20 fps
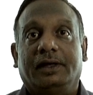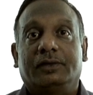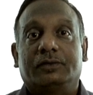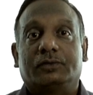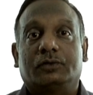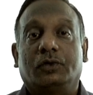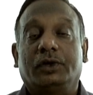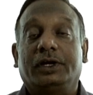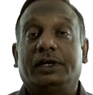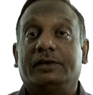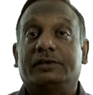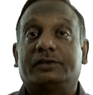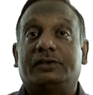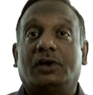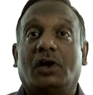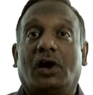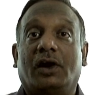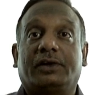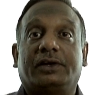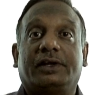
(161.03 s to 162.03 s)
So it is
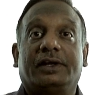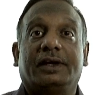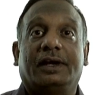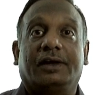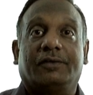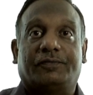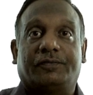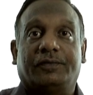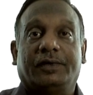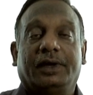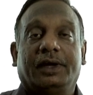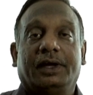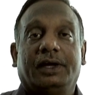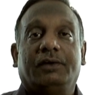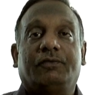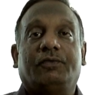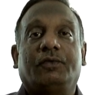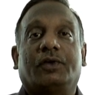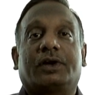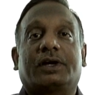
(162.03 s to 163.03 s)
not enough
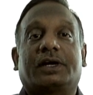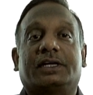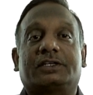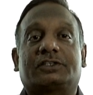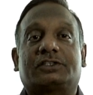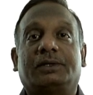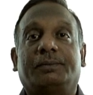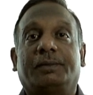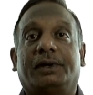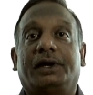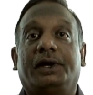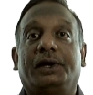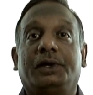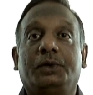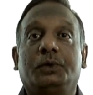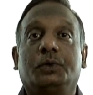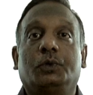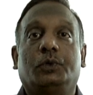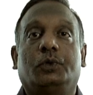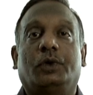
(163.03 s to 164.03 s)
if your customer and
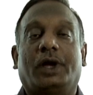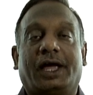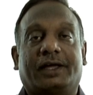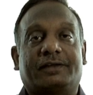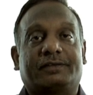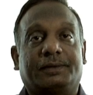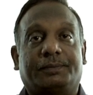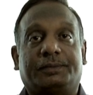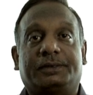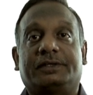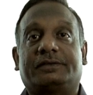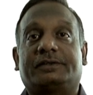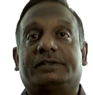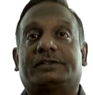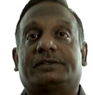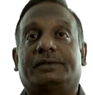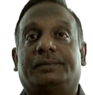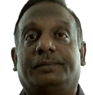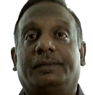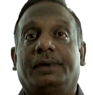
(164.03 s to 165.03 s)
you accept the
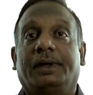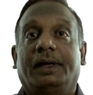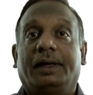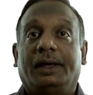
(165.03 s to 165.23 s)
system.